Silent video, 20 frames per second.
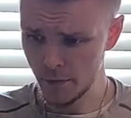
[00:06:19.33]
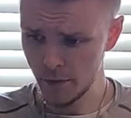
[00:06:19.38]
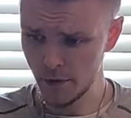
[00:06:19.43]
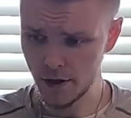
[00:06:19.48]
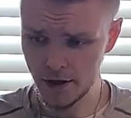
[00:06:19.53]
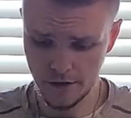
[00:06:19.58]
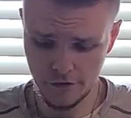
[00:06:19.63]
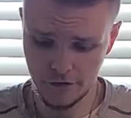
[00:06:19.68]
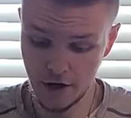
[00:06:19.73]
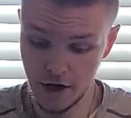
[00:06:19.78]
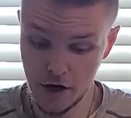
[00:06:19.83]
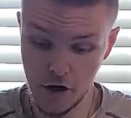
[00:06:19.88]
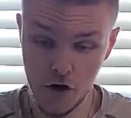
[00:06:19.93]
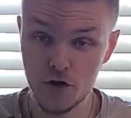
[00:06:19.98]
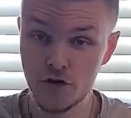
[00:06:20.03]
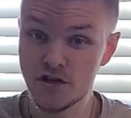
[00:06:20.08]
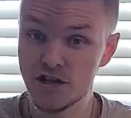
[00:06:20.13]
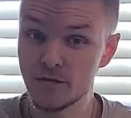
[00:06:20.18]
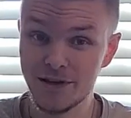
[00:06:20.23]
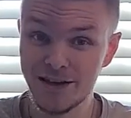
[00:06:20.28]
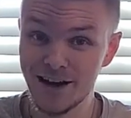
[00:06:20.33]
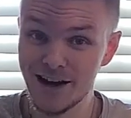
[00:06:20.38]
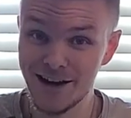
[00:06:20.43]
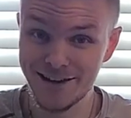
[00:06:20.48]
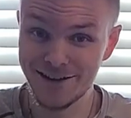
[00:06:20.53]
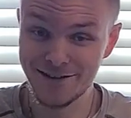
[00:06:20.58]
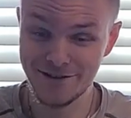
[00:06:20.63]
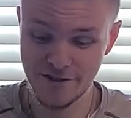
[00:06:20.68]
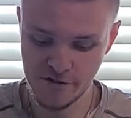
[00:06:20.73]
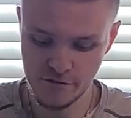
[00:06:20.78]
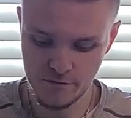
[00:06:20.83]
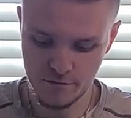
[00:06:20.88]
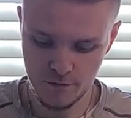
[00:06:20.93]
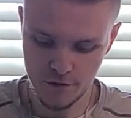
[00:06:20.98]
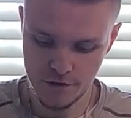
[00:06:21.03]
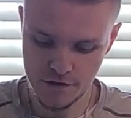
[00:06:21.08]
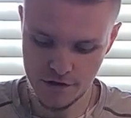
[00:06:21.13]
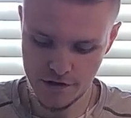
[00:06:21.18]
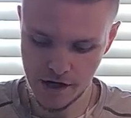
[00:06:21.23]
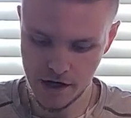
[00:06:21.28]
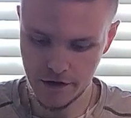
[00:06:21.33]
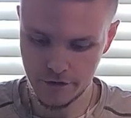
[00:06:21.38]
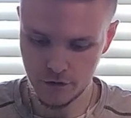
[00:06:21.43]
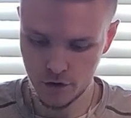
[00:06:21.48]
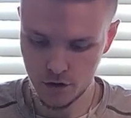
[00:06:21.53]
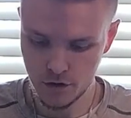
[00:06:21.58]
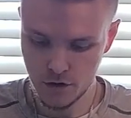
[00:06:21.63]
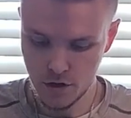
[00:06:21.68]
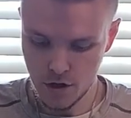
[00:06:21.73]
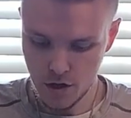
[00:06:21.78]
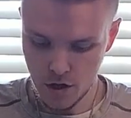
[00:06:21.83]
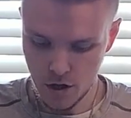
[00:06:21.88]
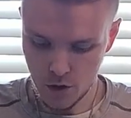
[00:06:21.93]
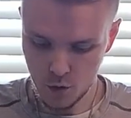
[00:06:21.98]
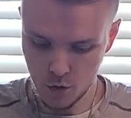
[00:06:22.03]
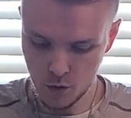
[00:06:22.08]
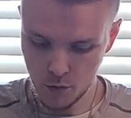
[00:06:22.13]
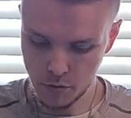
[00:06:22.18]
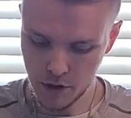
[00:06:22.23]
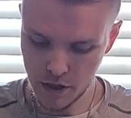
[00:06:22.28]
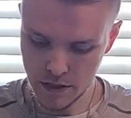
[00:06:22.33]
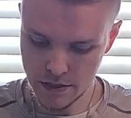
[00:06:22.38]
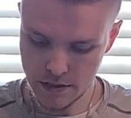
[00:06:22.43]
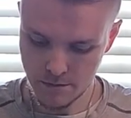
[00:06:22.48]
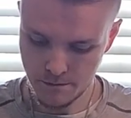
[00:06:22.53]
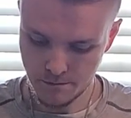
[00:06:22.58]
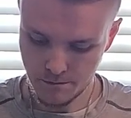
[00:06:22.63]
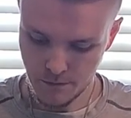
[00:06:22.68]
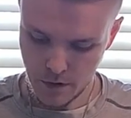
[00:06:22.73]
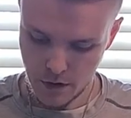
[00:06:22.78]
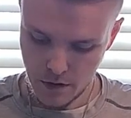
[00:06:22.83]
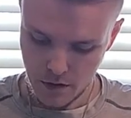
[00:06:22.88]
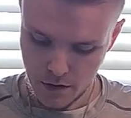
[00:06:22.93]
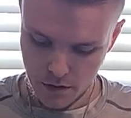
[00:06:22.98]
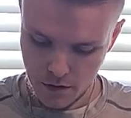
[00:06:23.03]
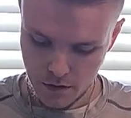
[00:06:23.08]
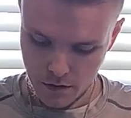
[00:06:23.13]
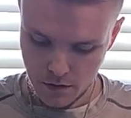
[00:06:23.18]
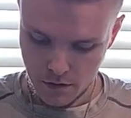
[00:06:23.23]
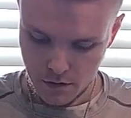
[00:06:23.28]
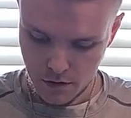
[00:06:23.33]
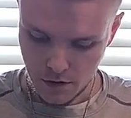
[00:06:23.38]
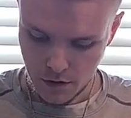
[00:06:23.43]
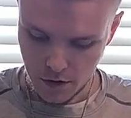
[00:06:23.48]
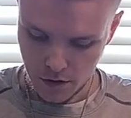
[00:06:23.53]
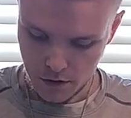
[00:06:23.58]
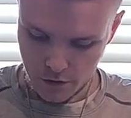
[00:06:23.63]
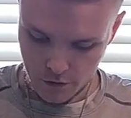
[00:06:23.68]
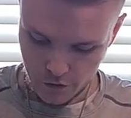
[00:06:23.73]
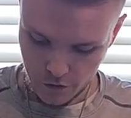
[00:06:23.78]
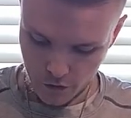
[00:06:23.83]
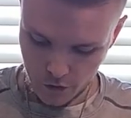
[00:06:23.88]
It's got RGB on it too, which is kind of a cool plus. So